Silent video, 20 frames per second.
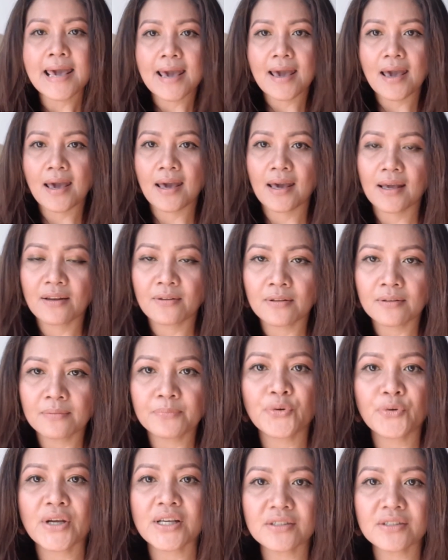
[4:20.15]
and
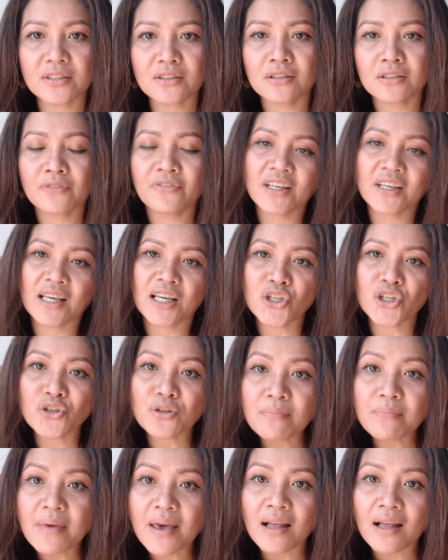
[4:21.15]
press the
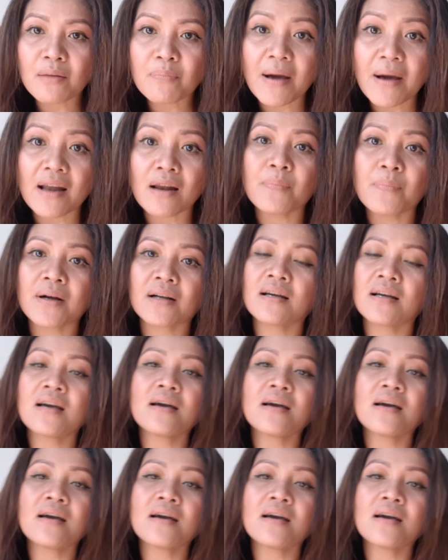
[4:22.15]
notification bell para pag